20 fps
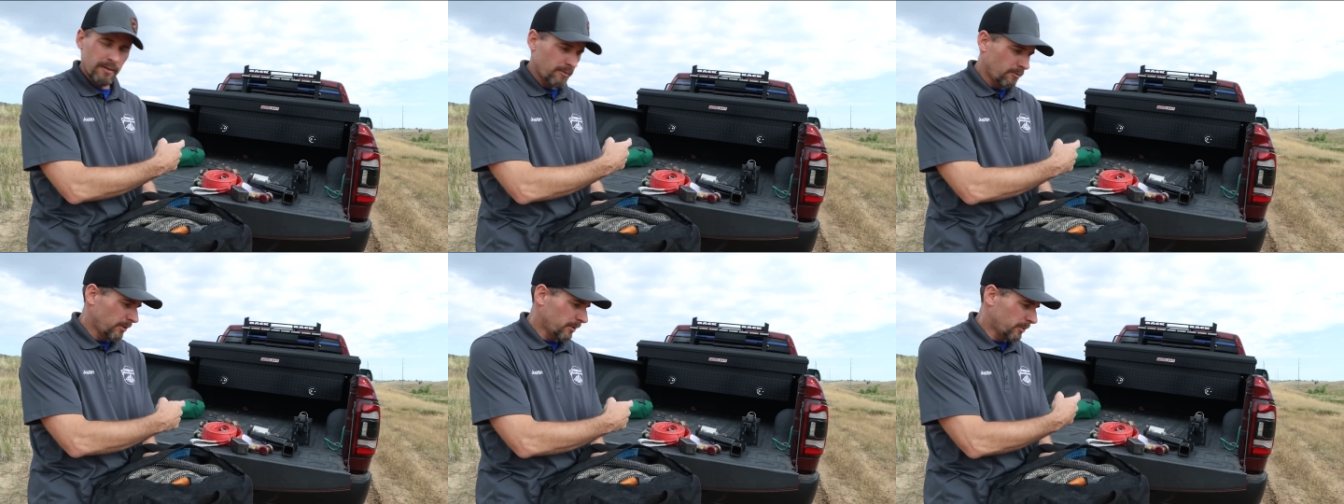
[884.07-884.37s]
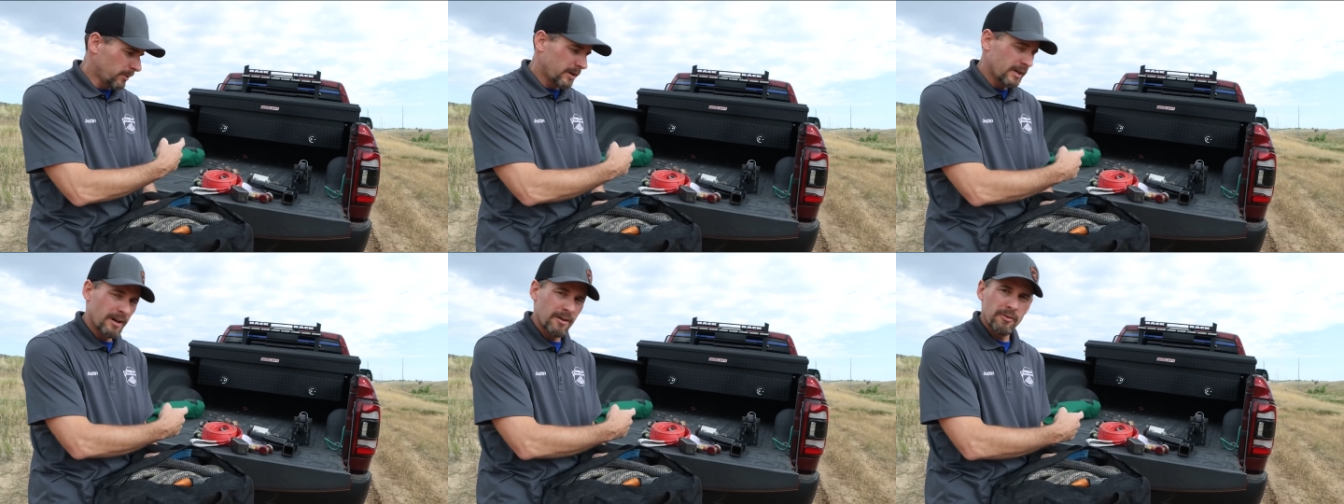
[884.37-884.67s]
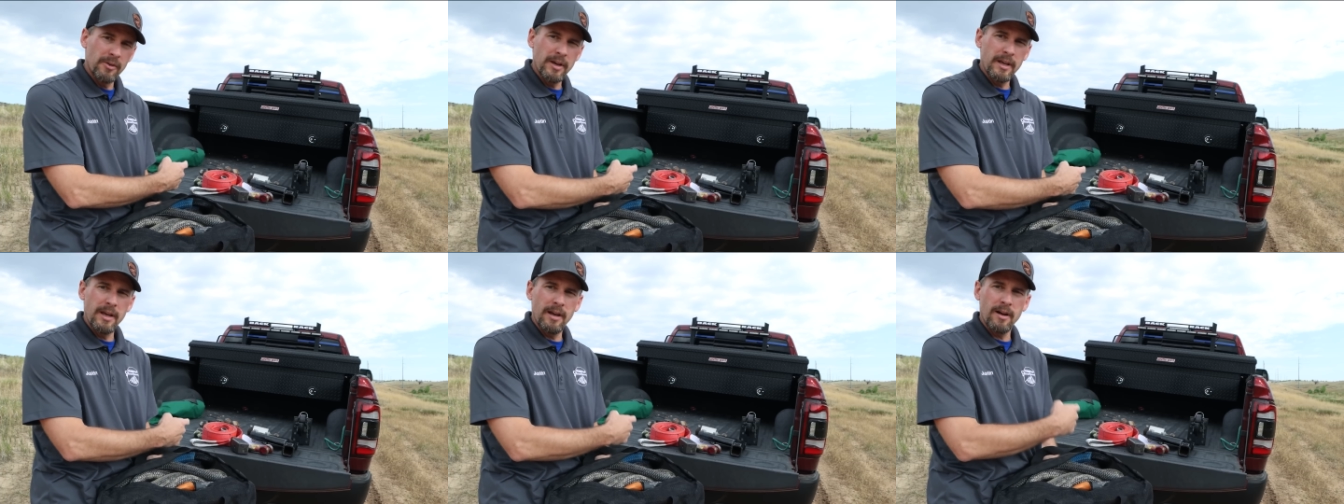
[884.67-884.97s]
with
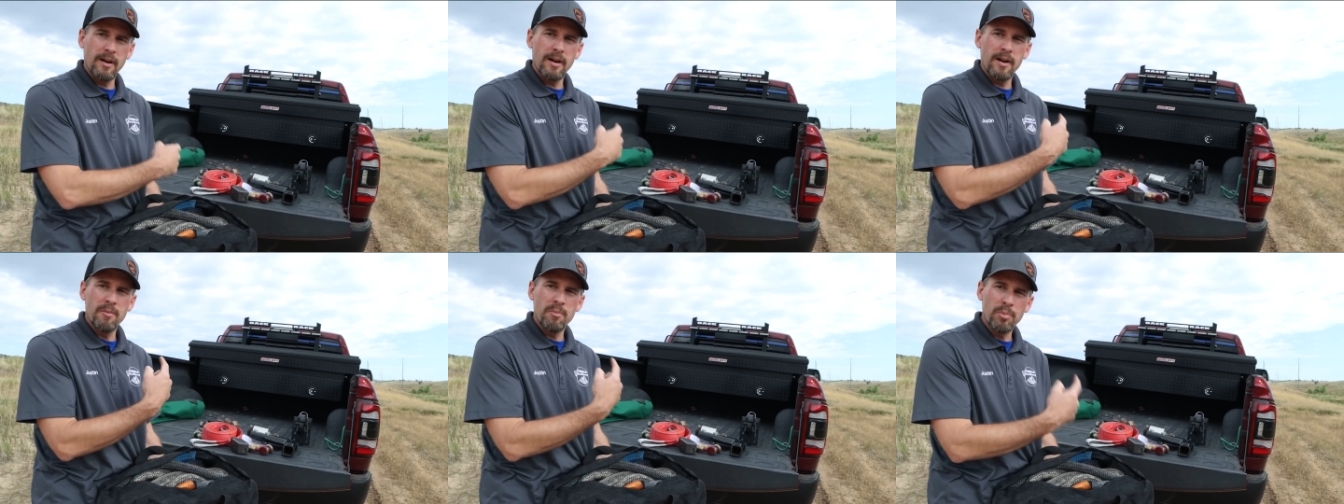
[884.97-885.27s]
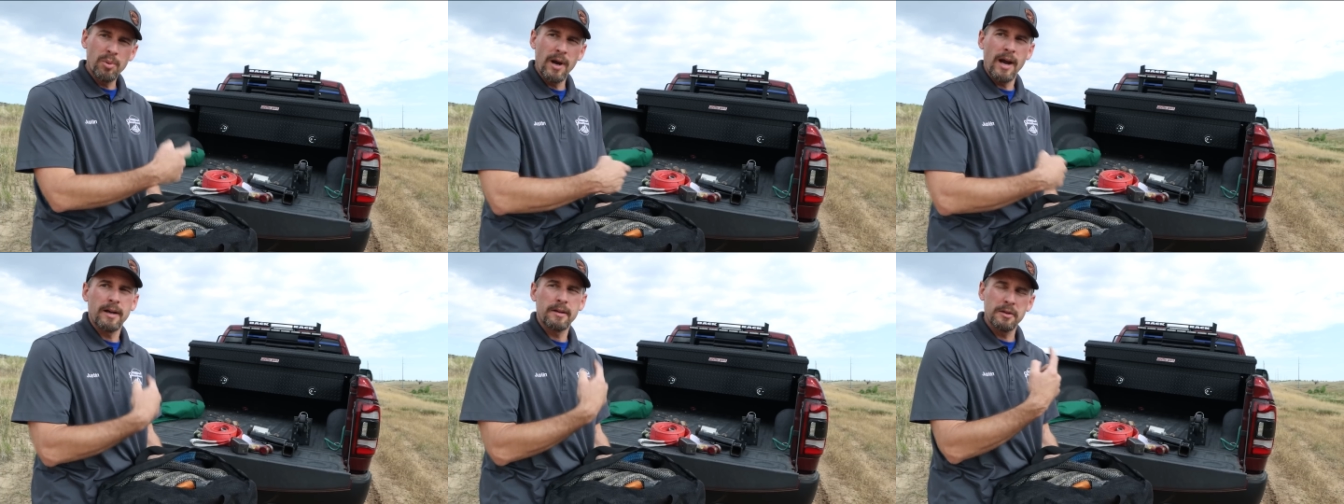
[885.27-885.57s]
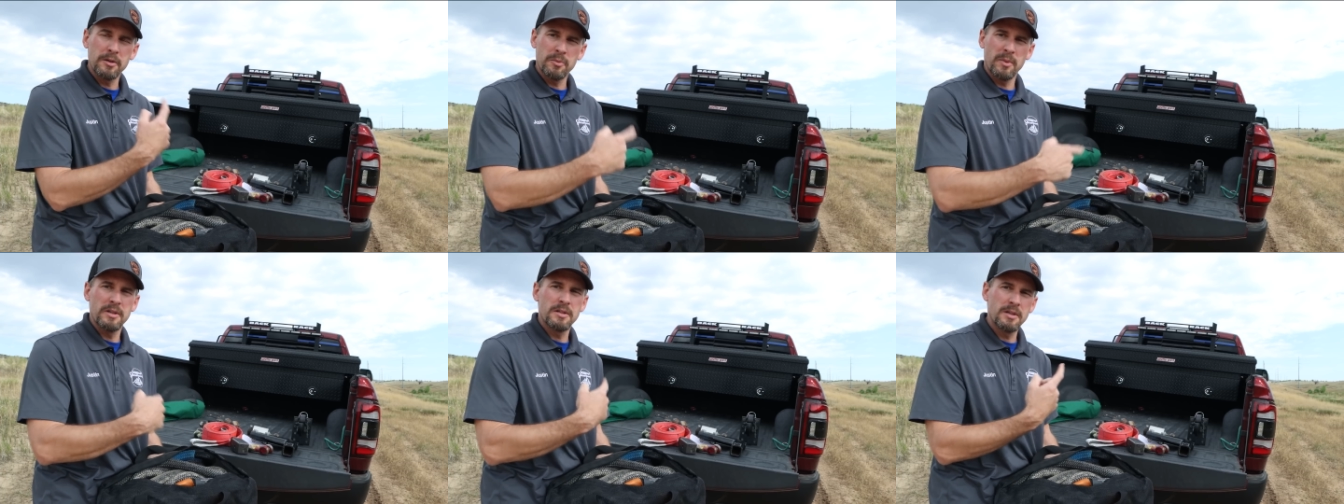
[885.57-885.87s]
recovery gear and
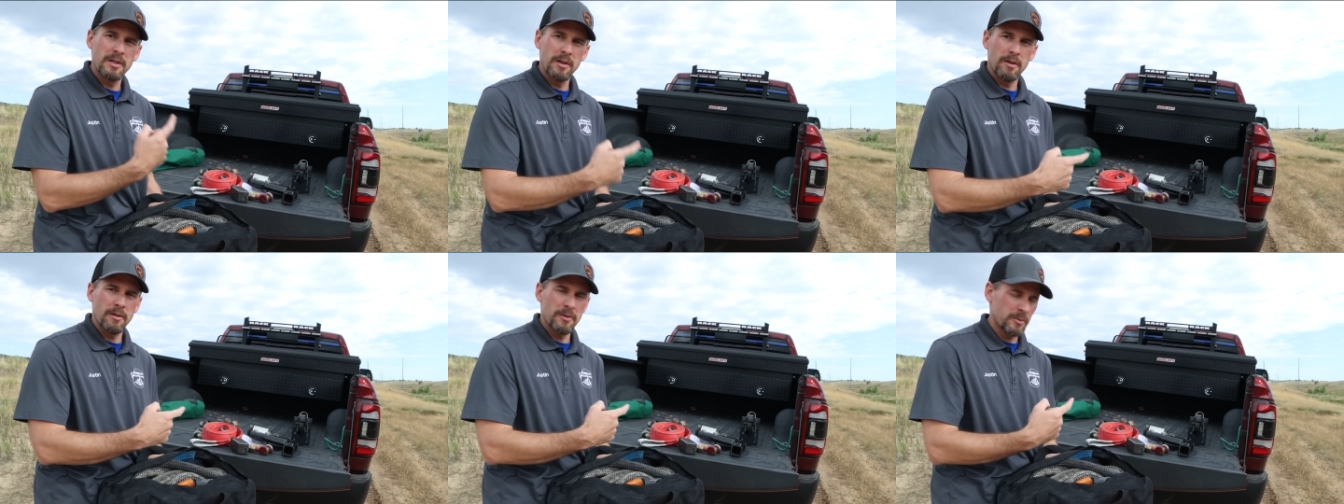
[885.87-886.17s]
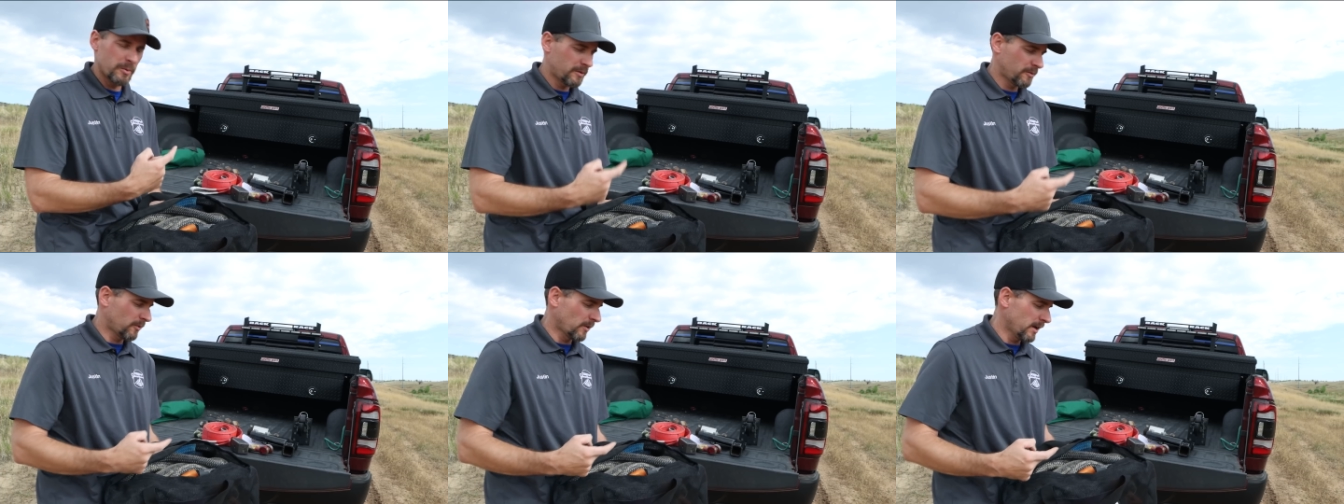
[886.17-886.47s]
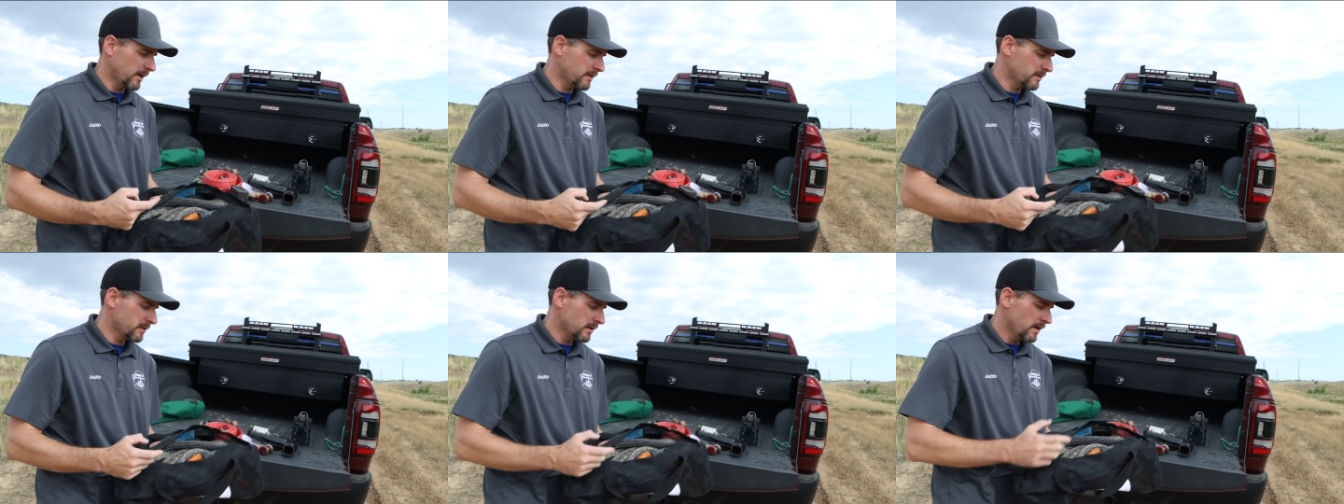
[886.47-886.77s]
practice my skills with
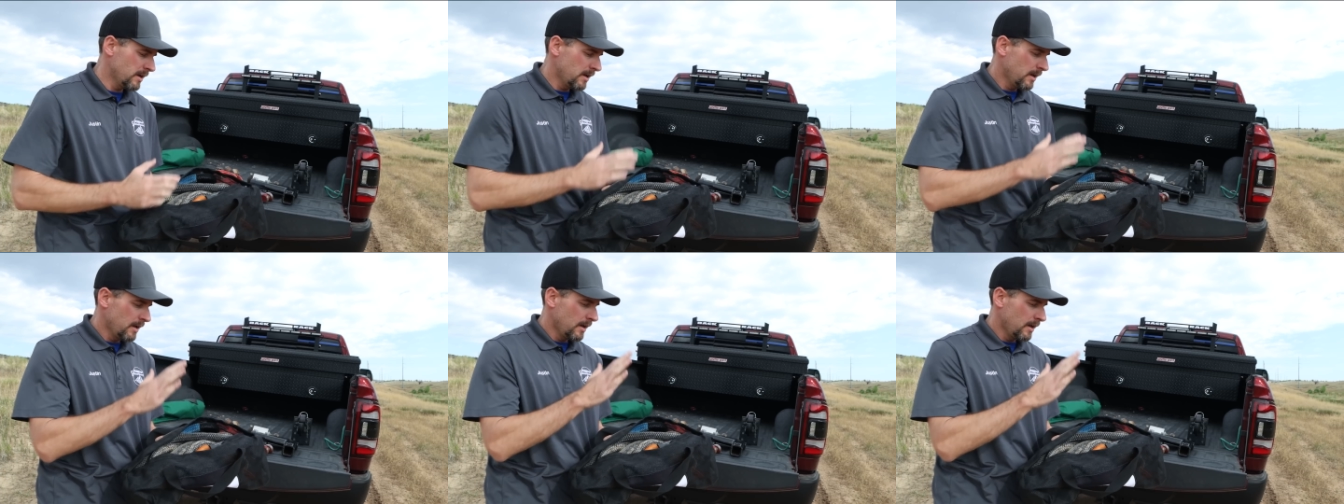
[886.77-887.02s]
friends.